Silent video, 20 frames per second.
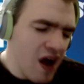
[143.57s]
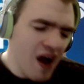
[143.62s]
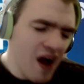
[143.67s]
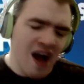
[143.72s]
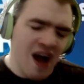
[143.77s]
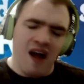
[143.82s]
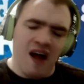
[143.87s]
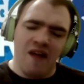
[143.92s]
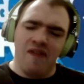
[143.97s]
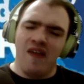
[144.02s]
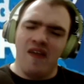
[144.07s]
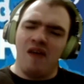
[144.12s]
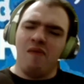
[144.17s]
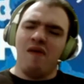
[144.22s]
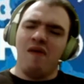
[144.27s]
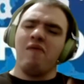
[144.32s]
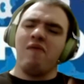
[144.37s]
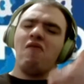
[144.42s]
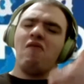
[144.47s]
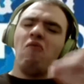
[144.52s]
they
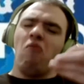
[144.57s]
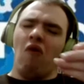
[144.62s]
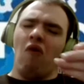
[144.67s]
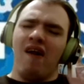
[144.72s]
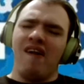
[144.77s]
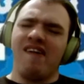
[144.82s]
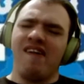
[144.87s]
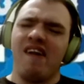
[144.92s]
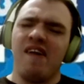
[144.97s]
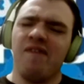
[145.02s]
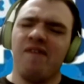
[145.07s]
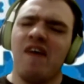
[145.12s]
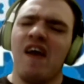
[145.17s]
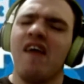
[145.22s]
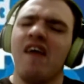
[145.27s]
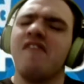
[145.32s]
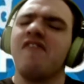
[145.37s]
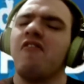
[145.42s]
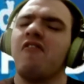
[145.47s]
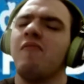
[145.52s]
may be rushing
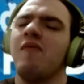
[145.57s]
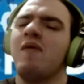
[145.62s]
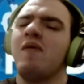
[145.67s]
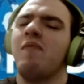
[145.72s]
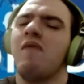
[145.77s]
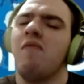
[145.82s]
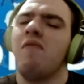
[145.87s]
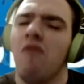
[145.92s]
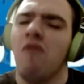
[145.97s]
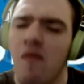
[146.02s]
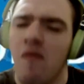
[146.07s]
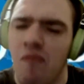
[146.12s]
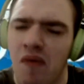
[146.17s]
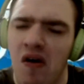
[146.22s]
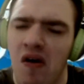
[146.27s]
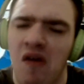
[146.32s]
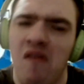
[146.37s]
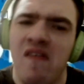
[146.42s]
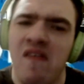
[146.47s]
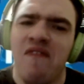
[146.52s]
things, or maybe more
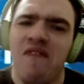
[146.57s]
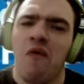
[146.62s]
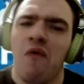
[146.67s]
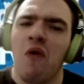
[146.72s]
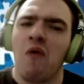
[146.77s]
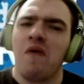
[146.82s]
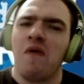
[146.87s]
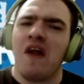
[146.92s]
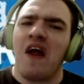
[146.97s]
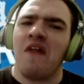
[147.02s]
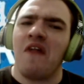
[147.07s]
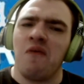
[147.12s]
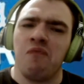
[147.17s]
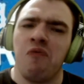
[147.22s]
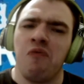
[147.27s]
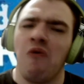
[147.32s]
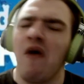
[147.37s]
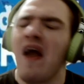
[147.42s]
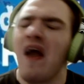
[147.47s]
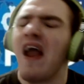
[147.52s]
balls thrown down the
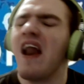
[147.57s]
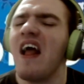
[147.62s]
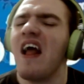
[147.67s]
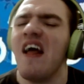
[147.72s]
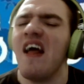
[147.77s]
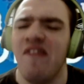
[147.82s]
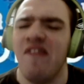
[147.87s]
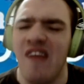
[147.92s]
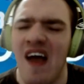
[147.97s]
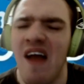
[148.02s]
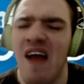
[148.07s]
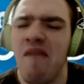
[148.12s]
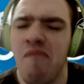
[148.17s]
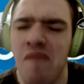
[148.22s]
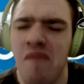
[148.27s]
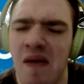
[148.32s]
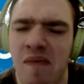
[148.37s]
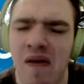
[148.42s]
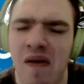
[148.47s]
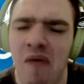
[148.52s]
plate, and that
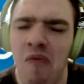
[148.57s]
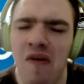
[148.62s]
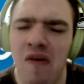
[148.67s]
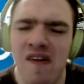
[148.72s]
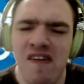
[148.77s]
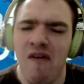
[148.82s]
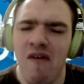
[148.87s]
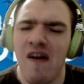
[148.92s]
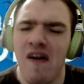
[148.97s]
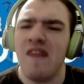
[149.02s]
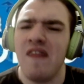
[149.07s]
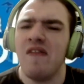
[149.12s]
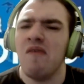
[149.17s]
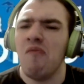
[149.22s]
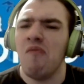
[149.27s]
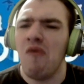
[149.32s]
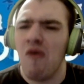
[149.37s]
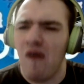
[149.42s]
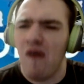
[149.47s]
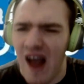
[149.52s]
may be what's creating the
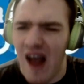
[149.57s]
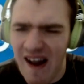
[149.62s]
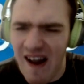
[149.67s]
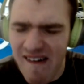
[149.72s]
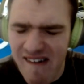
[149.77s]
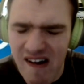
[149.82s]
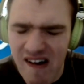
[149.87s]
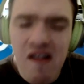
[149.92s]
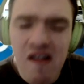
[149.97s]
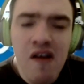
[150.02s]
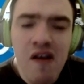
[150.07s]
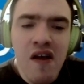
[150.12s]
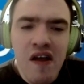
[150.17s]
more action.